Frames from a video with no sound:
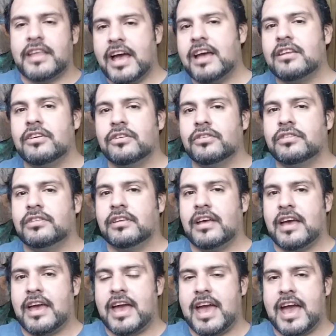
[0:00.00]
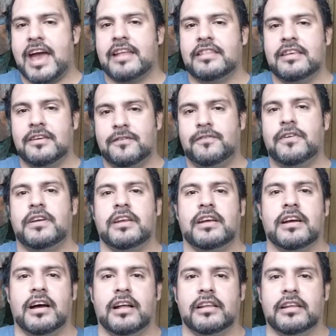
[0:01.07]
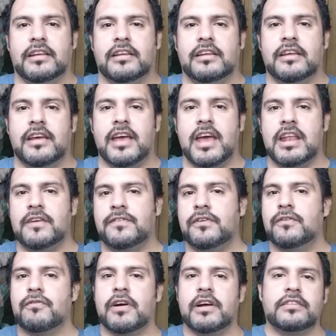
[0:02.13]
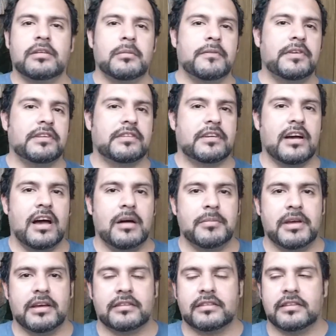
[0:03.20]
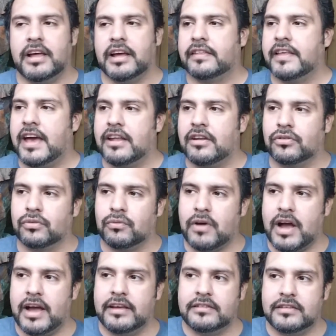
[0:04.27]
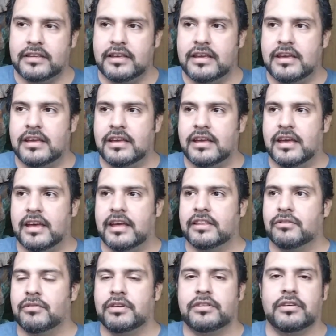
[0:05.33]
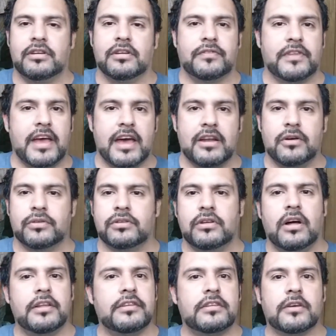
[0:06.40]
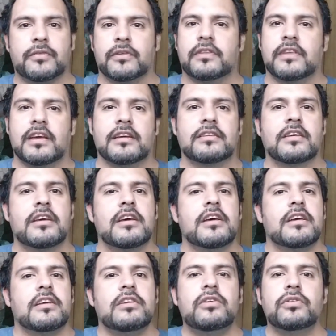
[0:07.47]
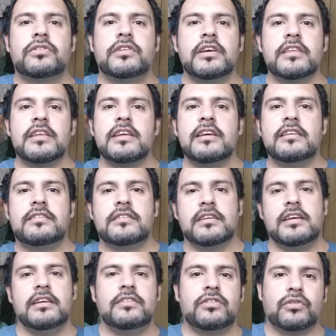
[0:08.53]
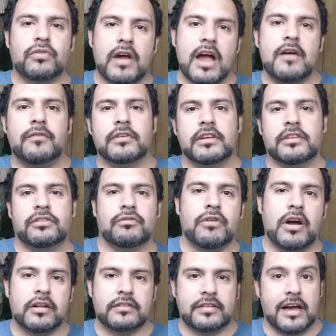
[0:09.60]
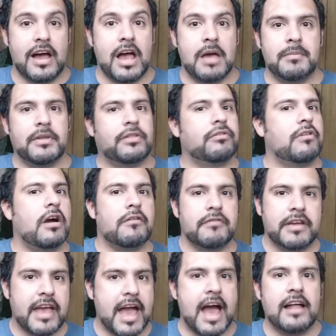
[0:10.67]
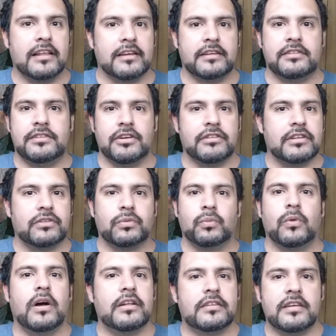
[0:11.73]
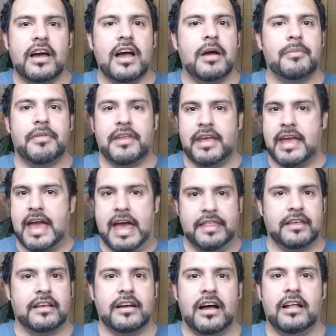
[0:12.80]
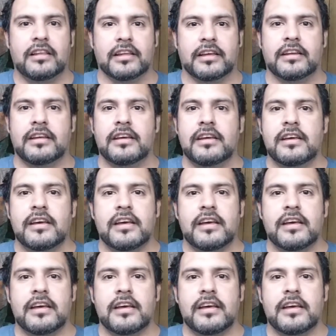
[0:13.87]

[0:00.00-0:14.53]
Thanos had the Infinity Gauntlet, and if you've read some of his comics like Thanos Rising and The Return of Thanos and all these different things, you see that he's traveled it throughout time and throughout realities during this one time that he had the gauntlet.